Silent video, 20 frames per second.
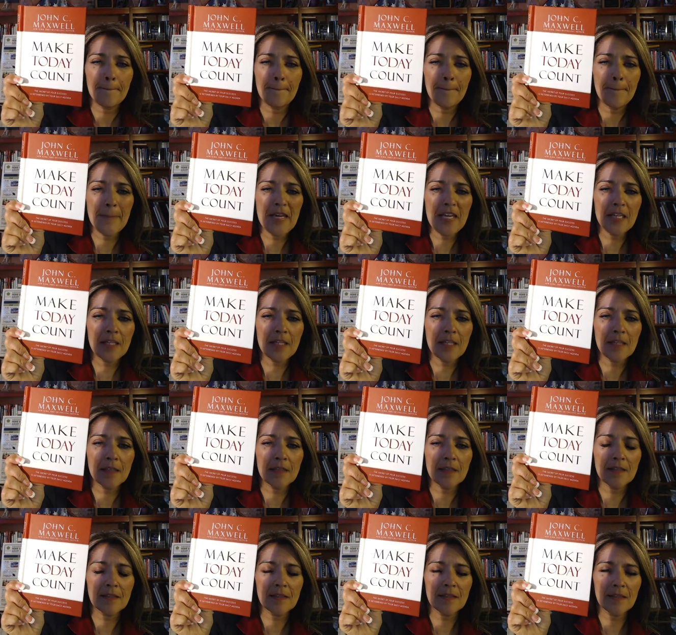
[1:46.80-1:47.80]
Make
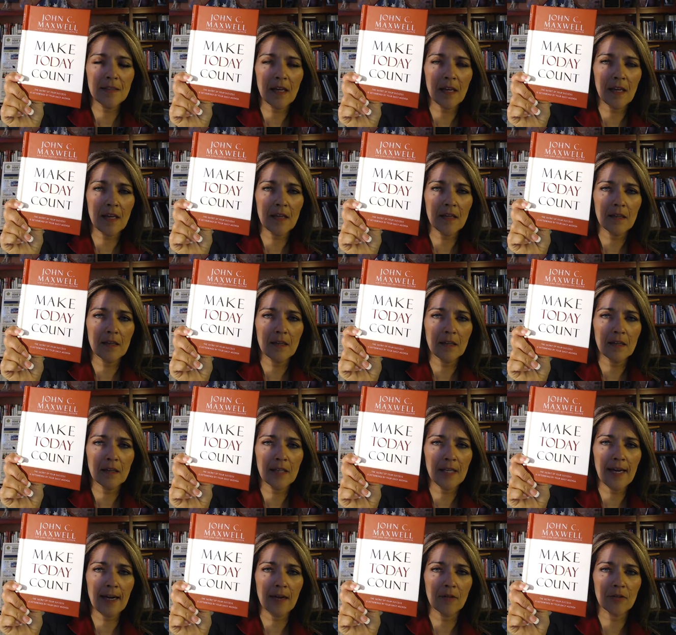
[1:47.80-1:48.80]
Today
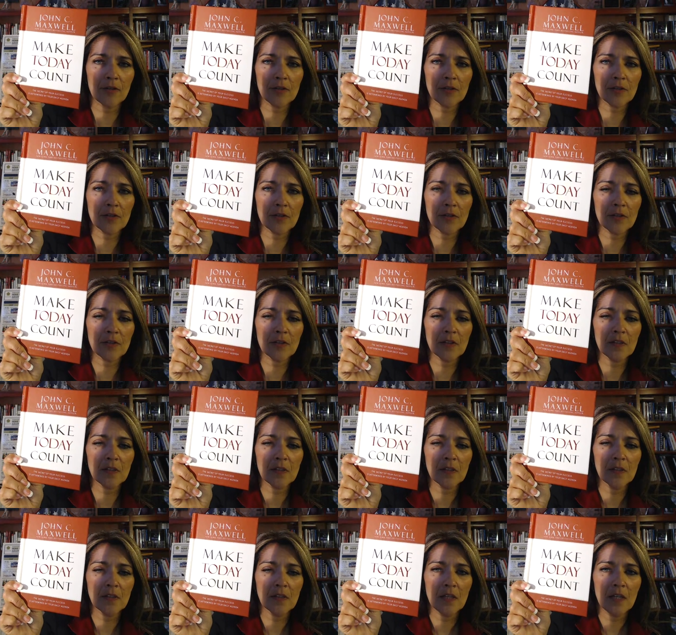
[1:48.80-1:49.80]
Count.
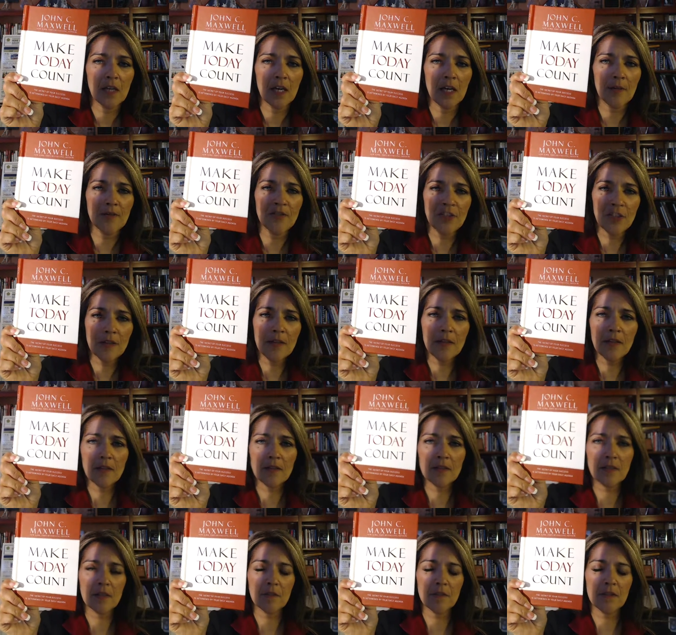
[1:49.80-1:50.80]
I'm sharing
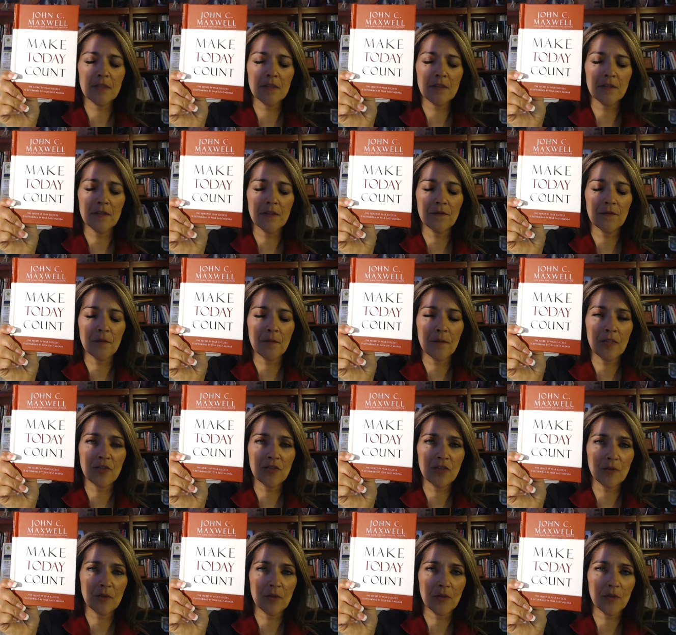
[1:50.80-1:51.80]
these tidbits of
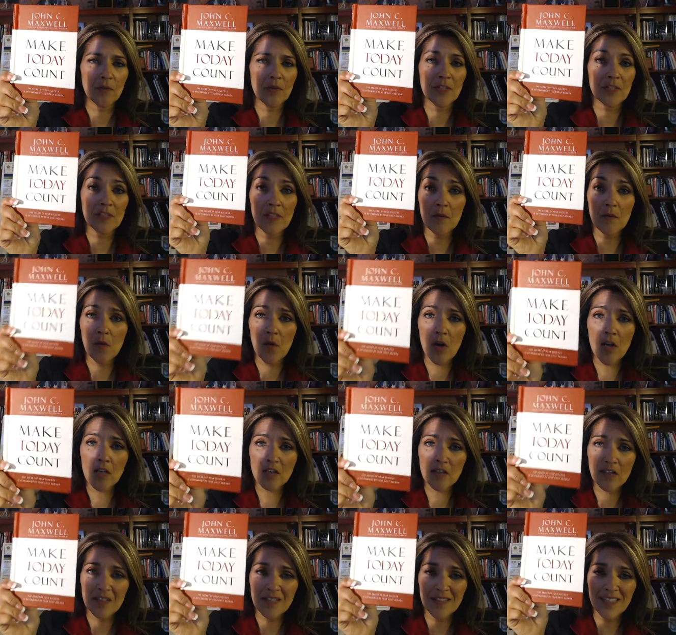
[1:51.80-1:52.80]
information with you because I
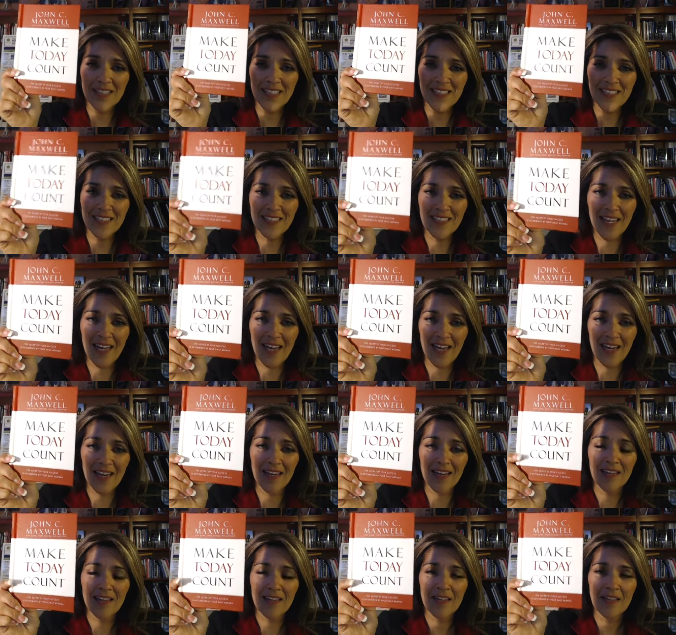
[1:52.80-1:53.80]
want
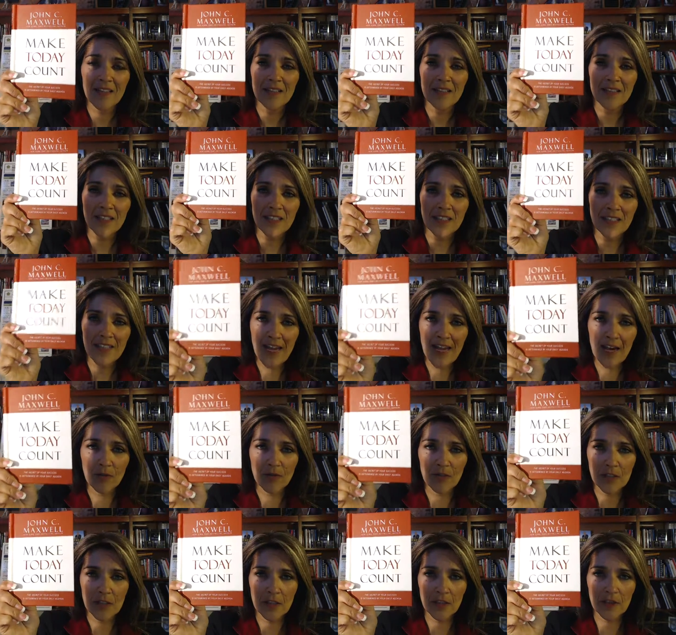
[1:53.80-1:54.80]
today to
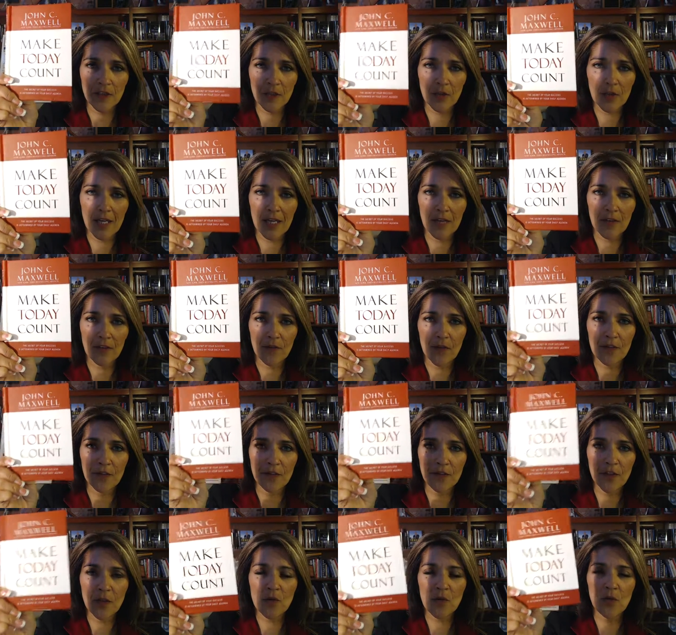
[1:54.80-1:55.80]
count in your life. I
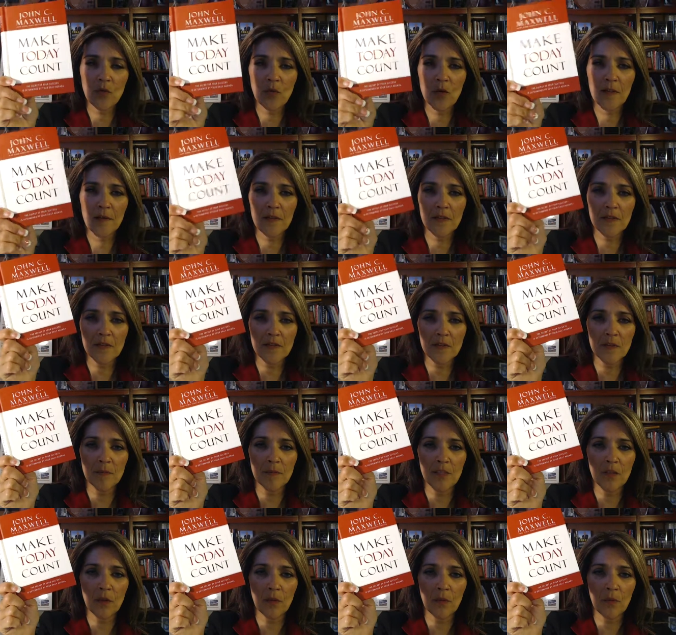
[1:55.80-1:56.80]
don't want this to
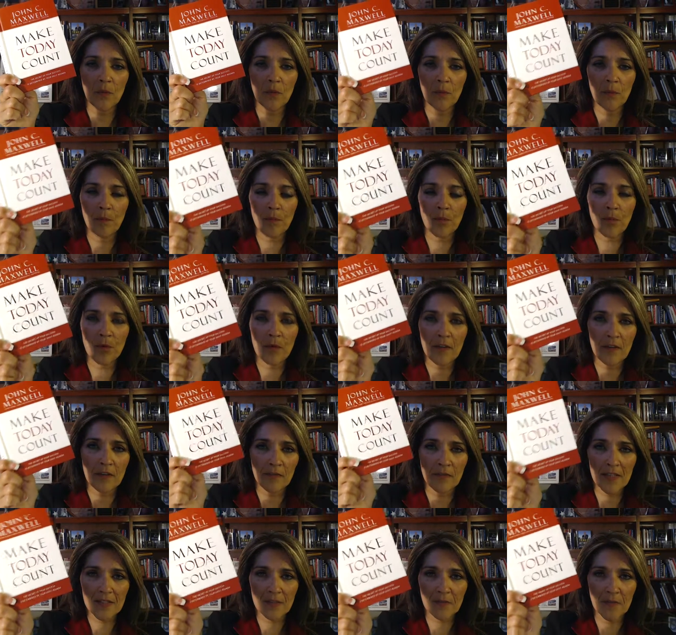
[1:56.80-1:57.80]
be a poor
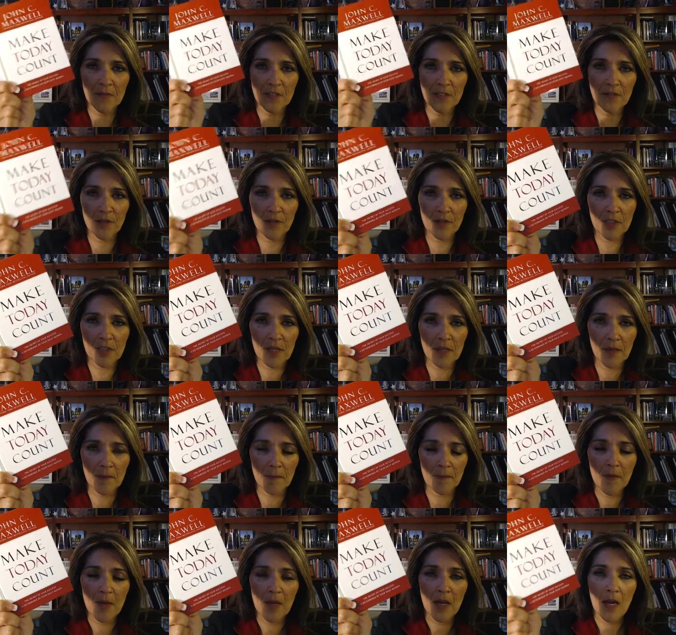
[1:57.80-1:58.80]
investment of your
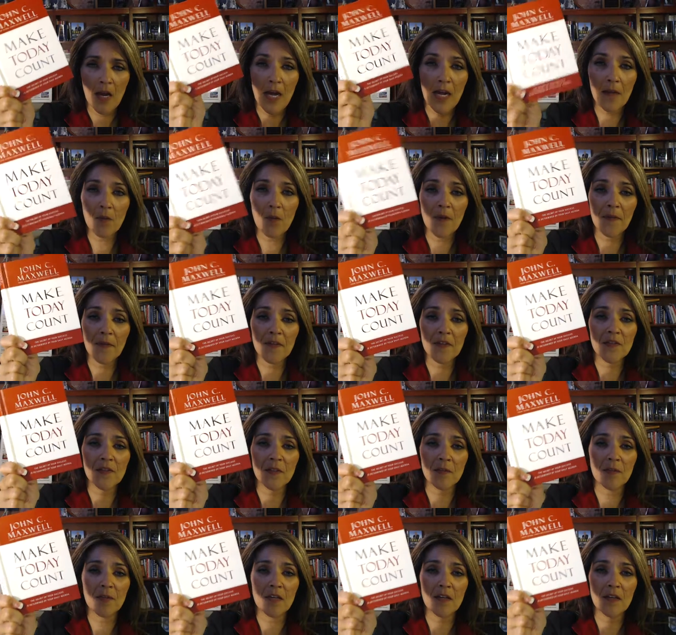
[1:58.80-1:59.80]
time. I want this
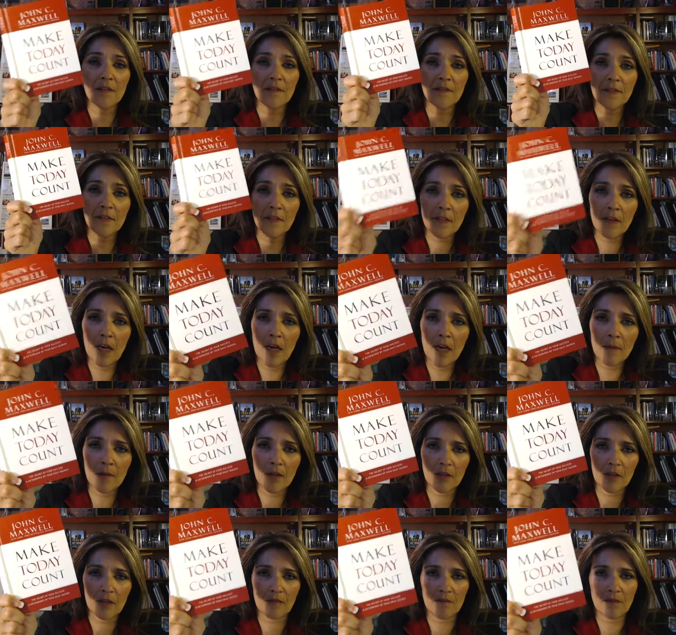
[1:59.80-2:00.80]
to be a
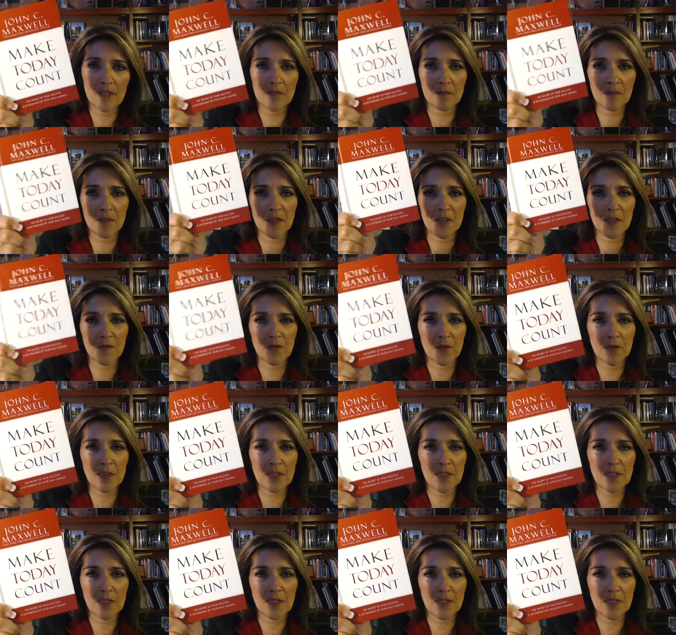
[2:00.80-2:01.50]
phenomenal investment of your